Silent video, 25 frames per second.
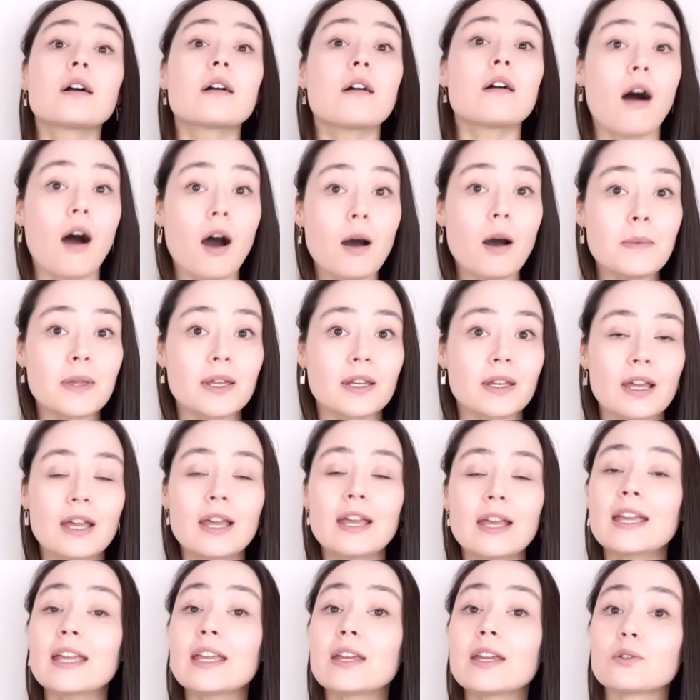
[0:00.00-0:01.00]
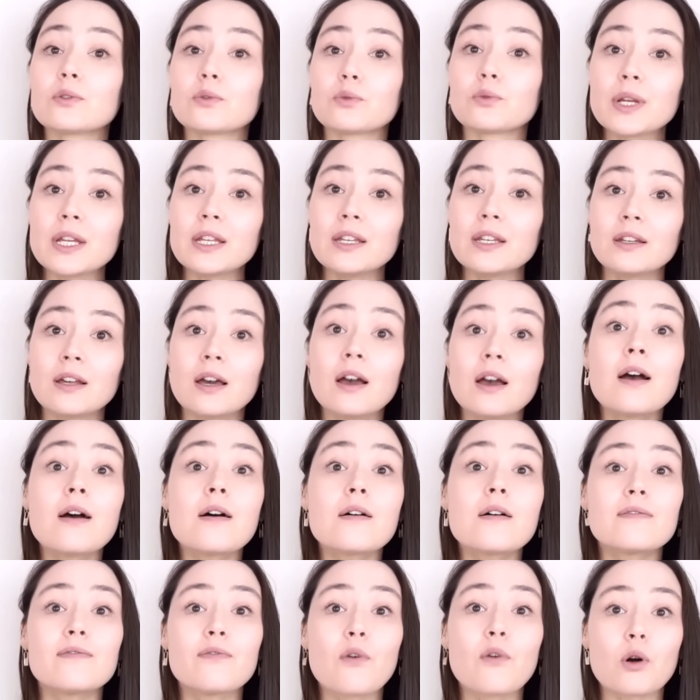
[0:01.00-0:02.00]
common in written
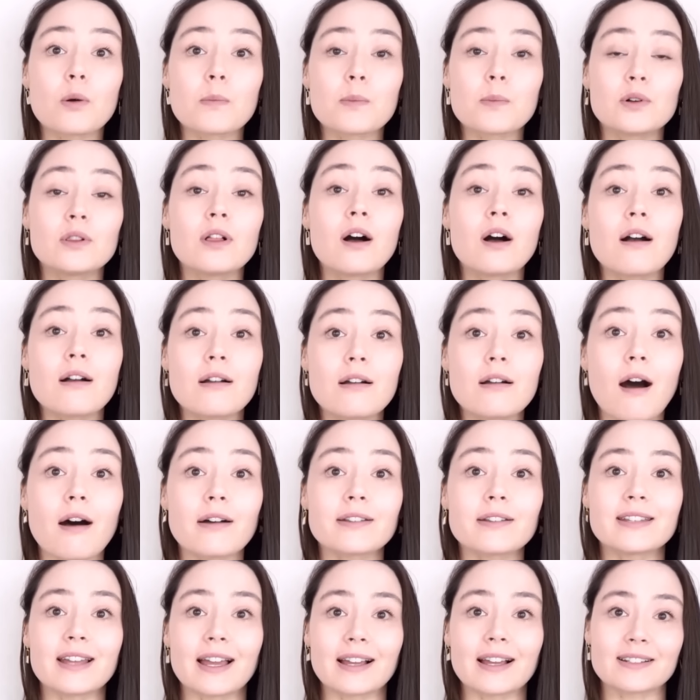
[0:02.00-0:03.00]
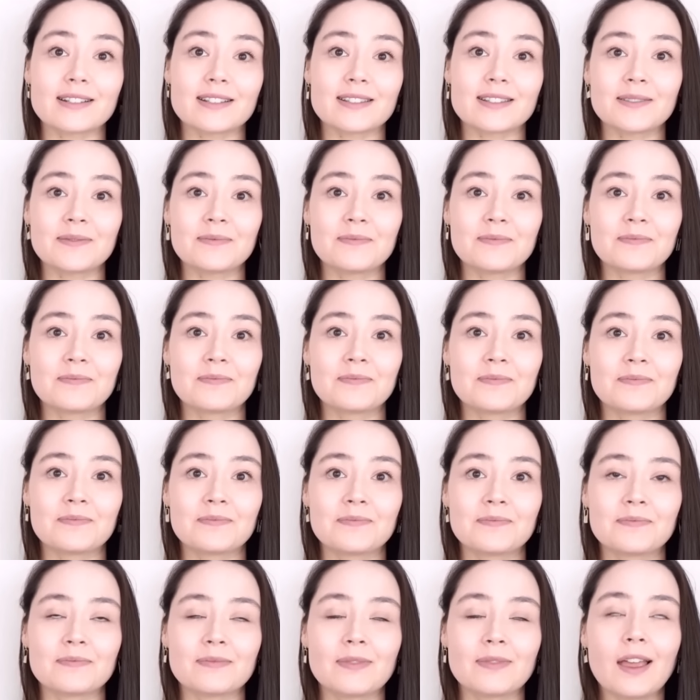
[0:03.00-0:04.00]
formal contexts.
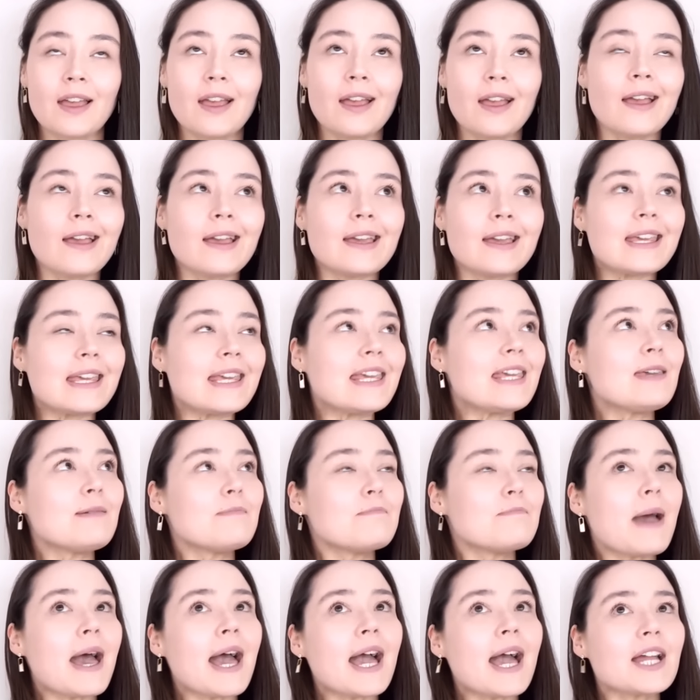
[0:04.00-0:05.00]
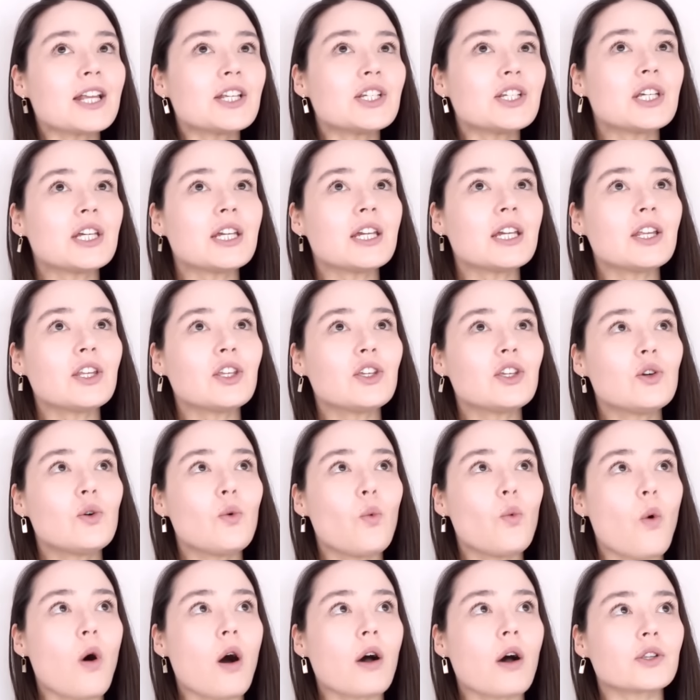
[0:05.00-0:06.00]
Imagine you
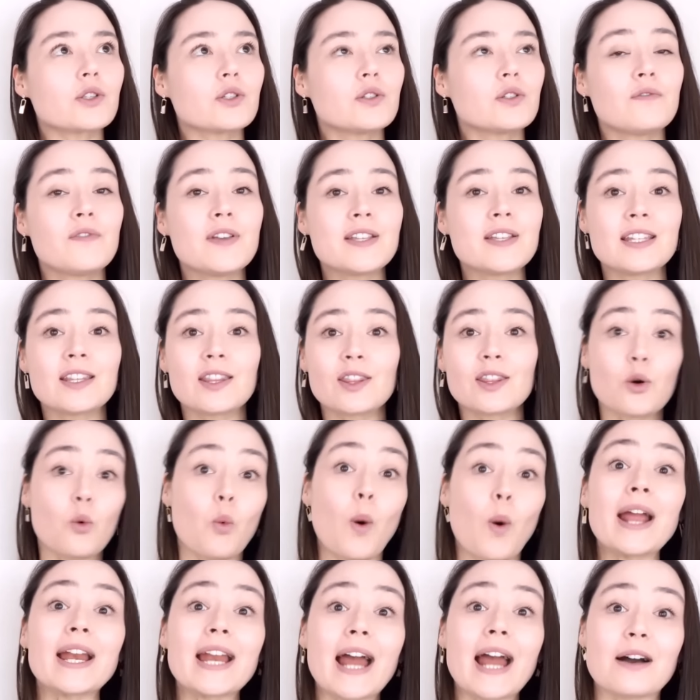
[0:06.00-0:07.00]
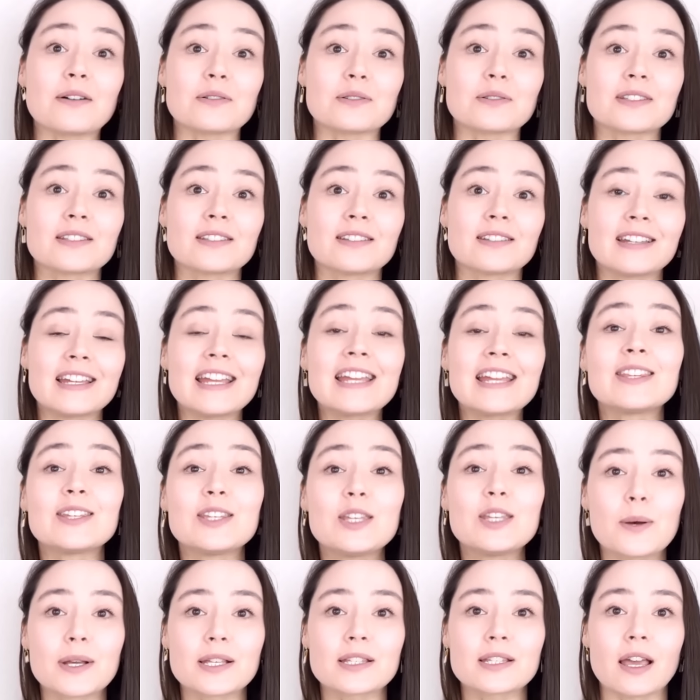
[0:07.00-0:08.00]
want to visit the White House in the
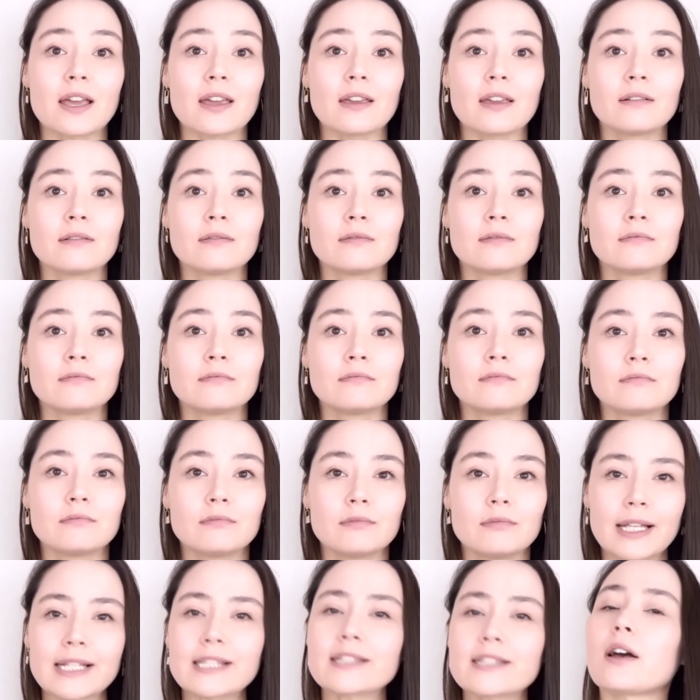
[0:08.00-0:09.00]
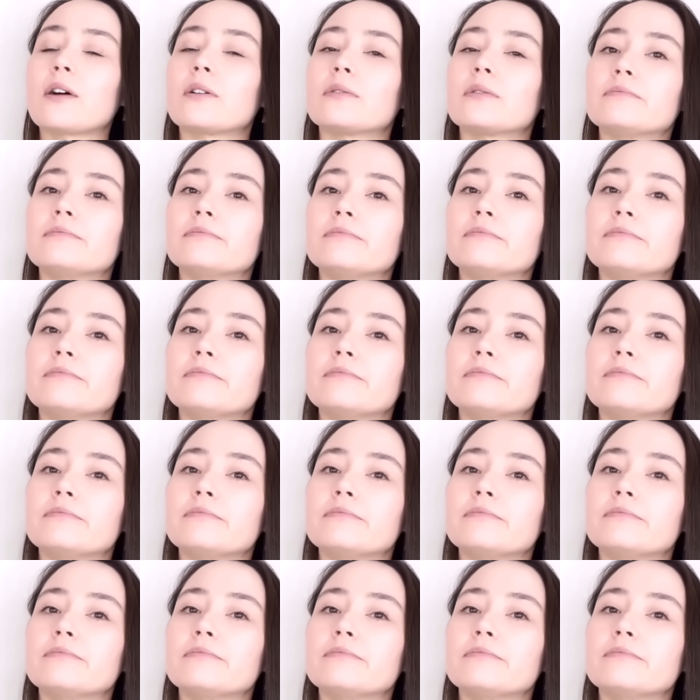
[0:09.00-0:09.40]
USA. Let's go.